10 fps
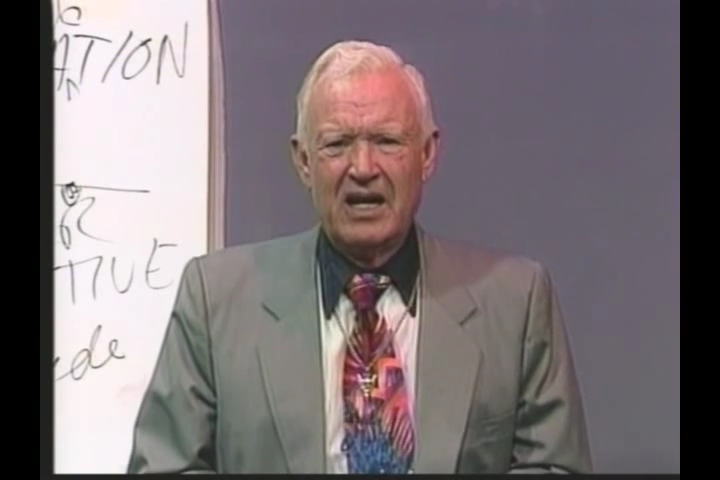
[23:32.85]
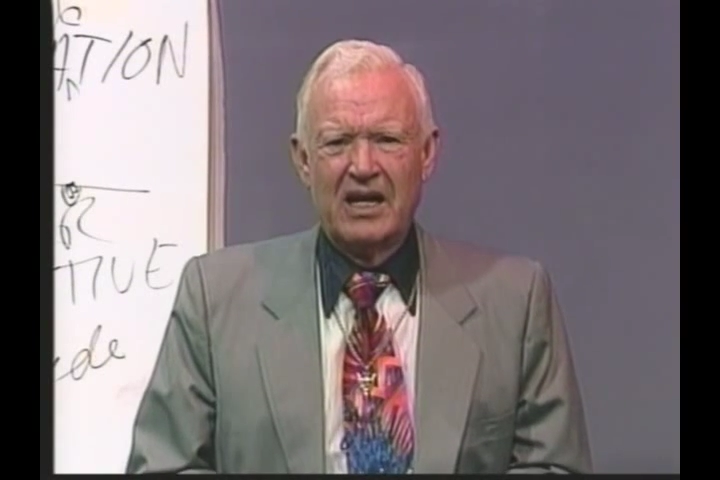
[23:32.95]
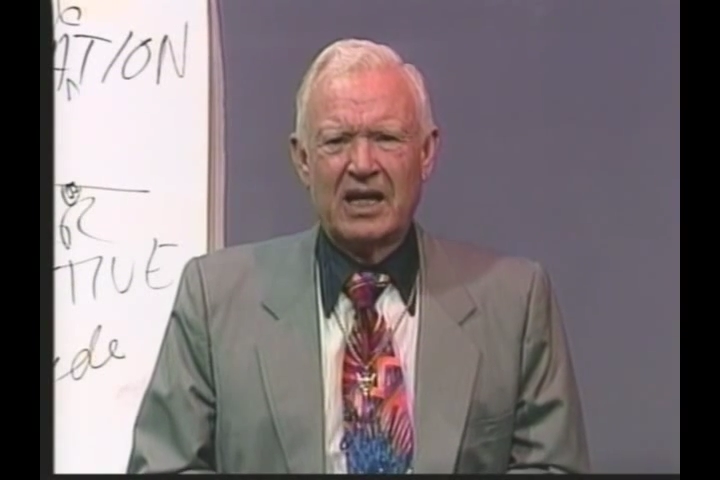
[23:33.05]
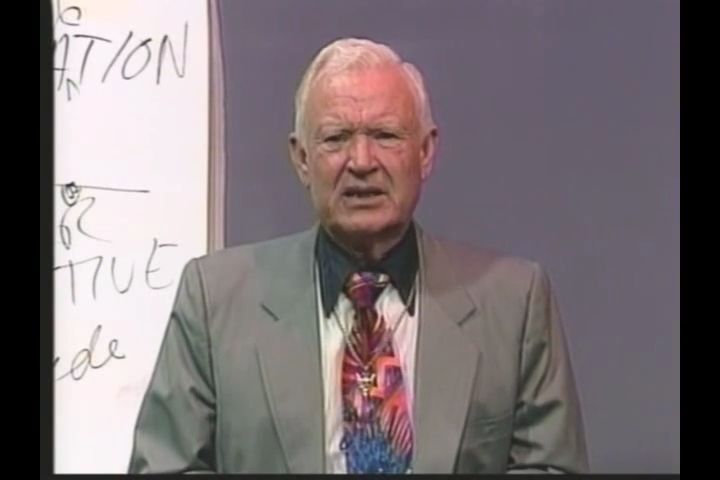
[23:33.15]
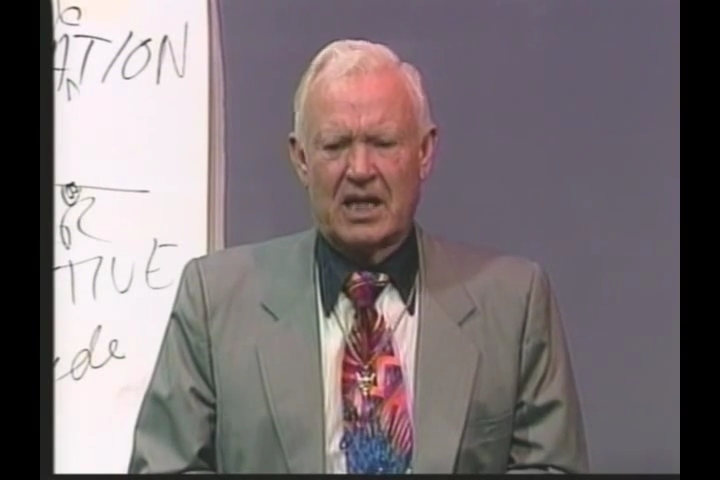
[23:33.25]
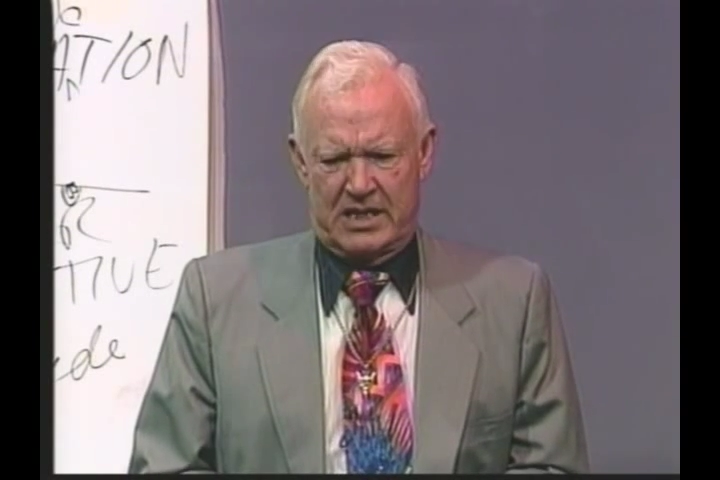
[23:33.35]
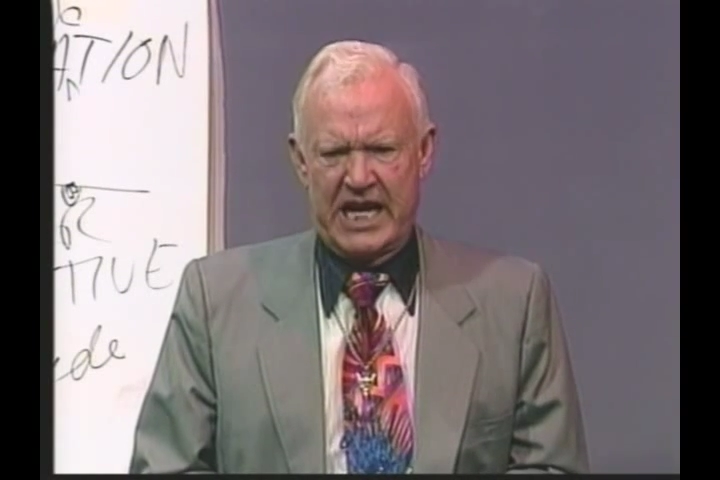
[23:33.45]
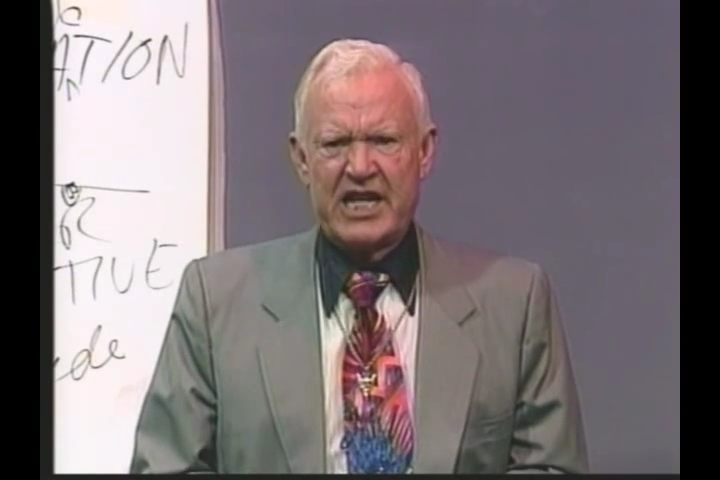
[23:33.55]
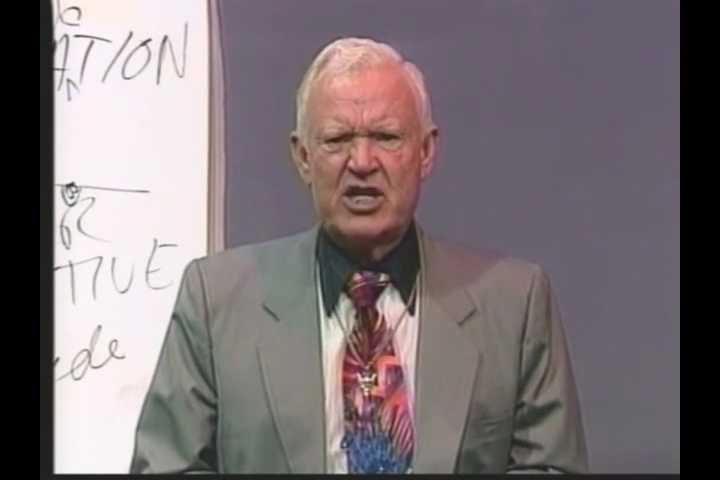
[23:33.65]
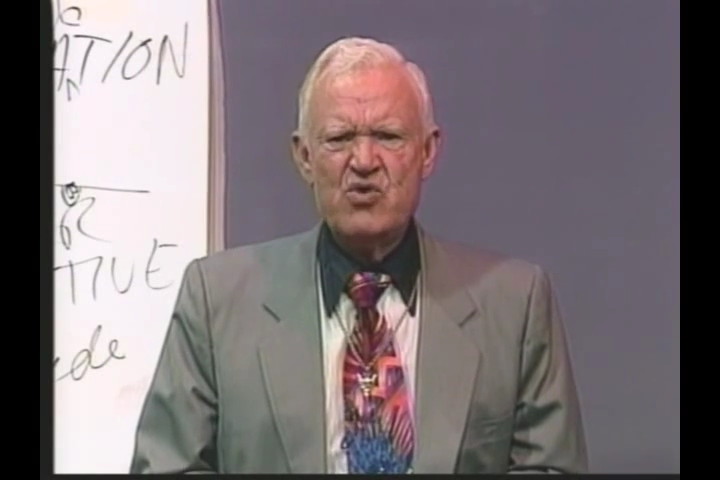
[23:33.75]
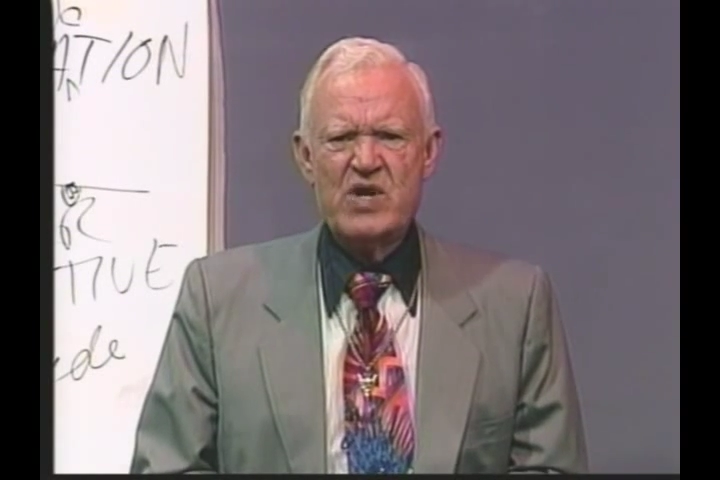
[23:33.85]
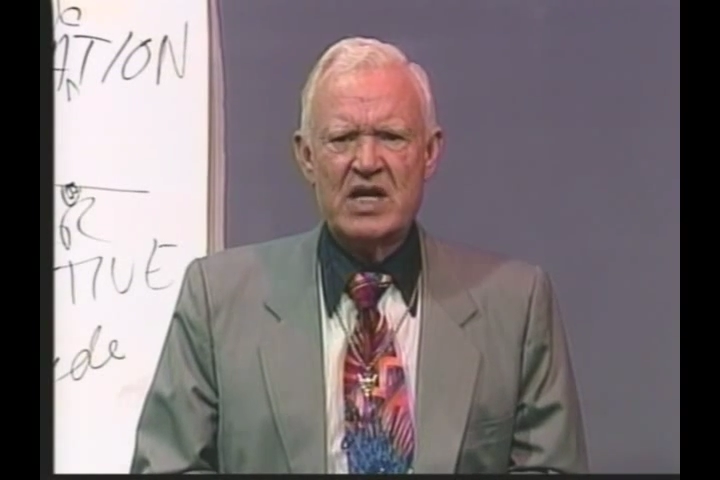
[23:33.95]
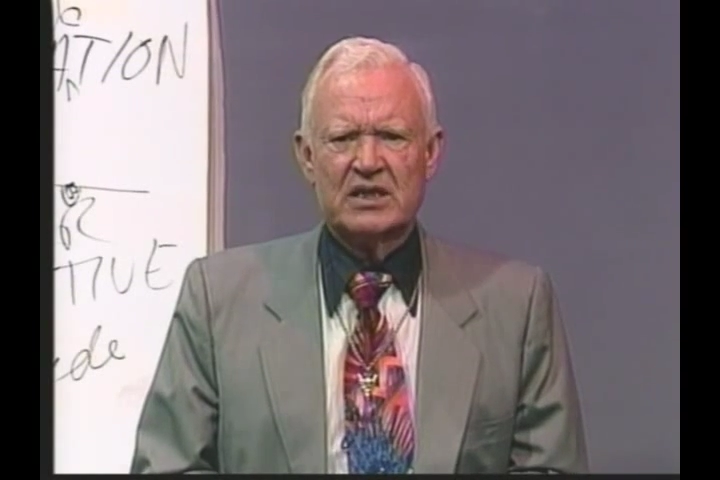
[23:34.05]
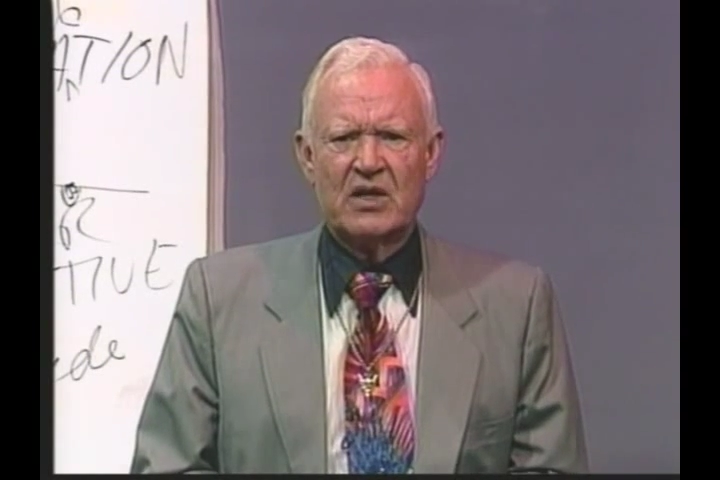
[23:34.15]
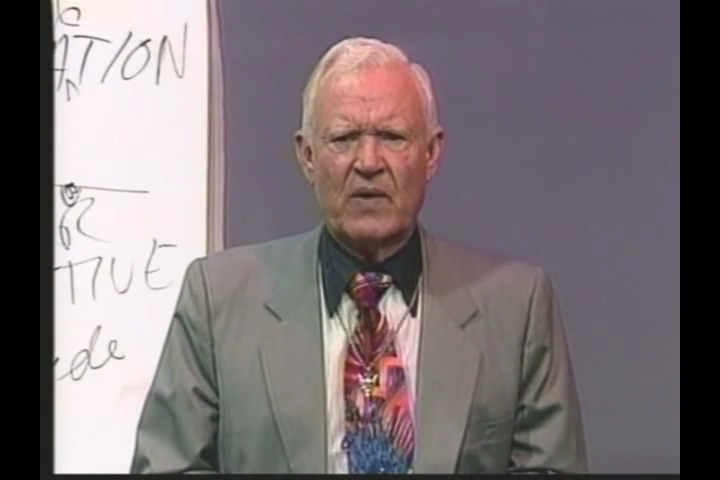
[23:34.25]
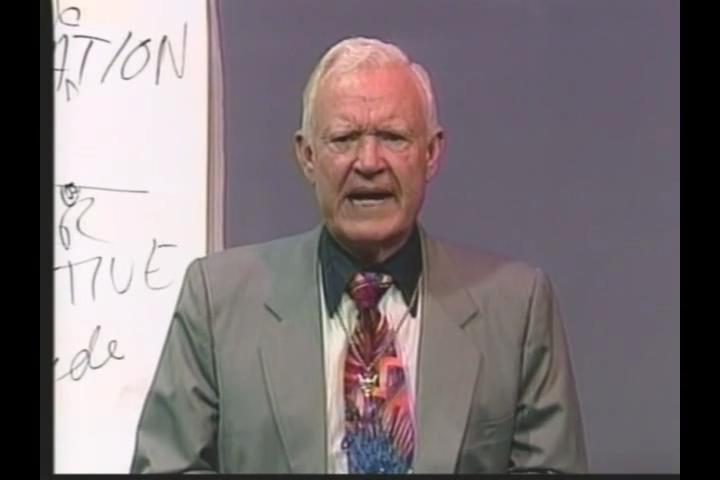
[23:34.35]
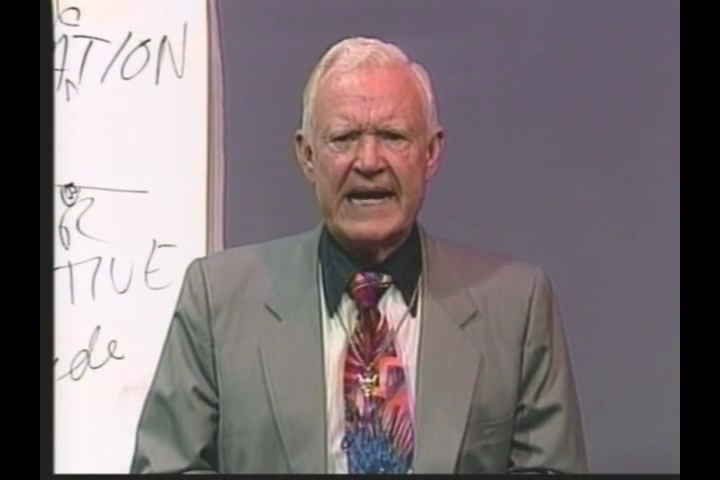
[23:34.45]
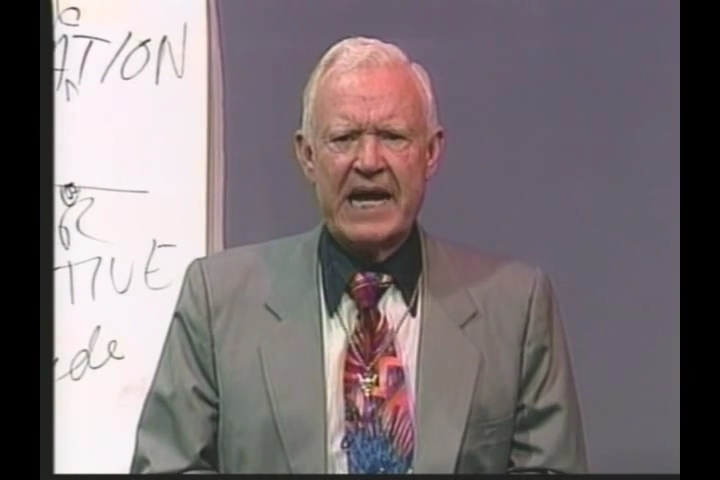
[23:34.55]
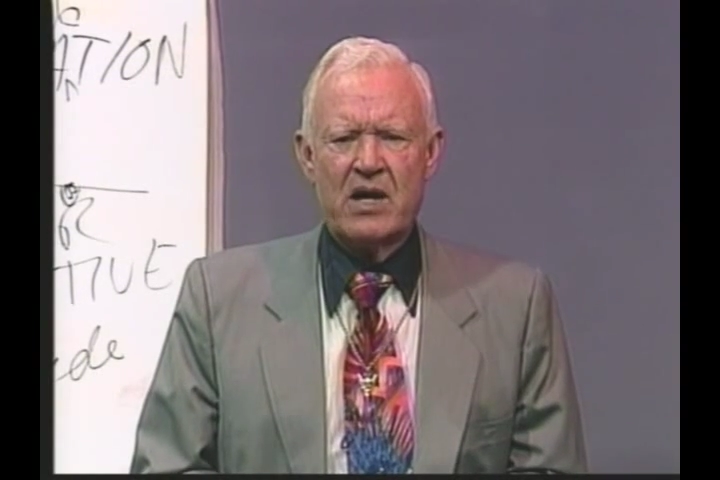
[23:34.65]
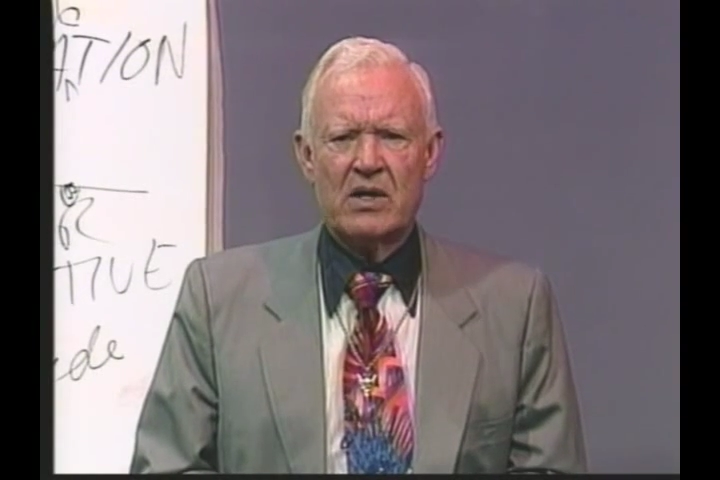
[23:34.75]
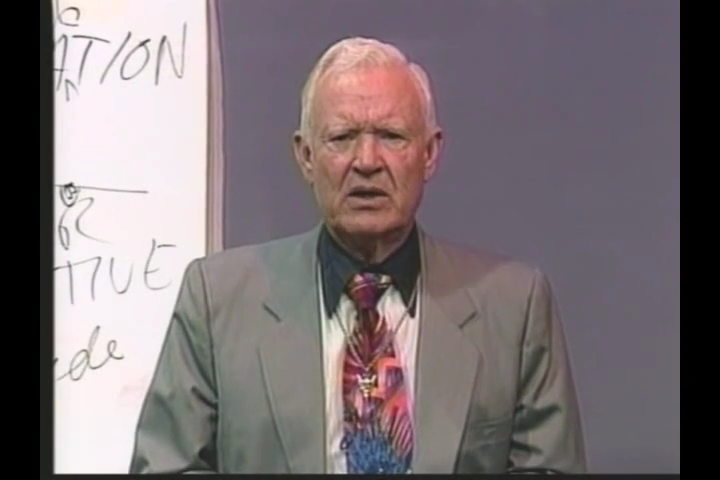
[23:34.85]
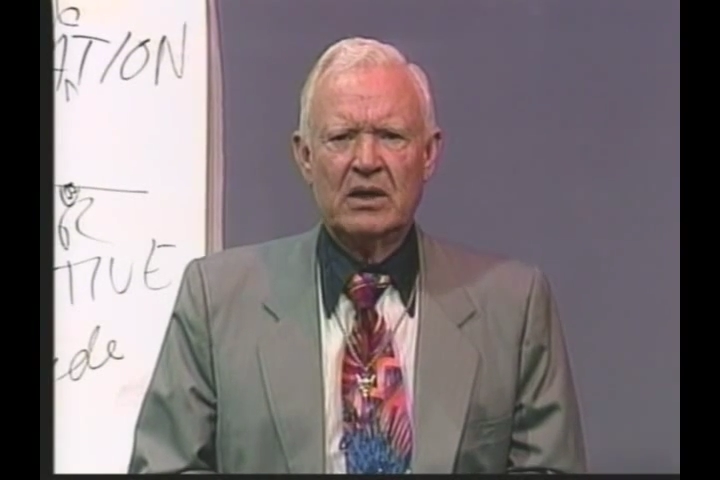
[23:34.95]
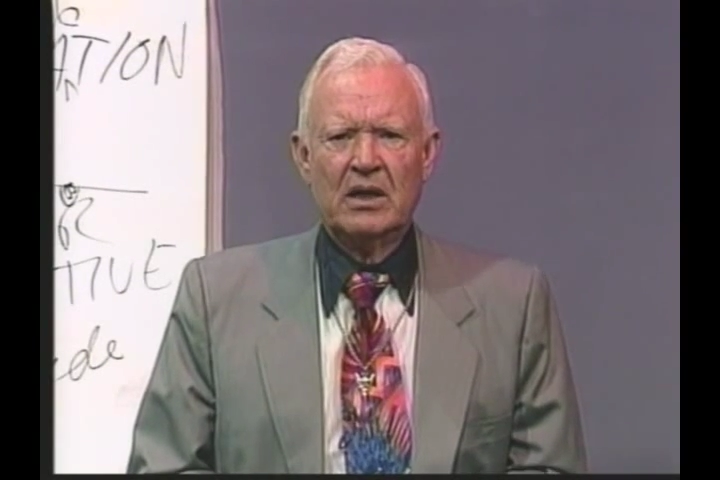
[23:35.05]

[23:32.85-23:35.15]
And I said, I'll take 2 dozen right now.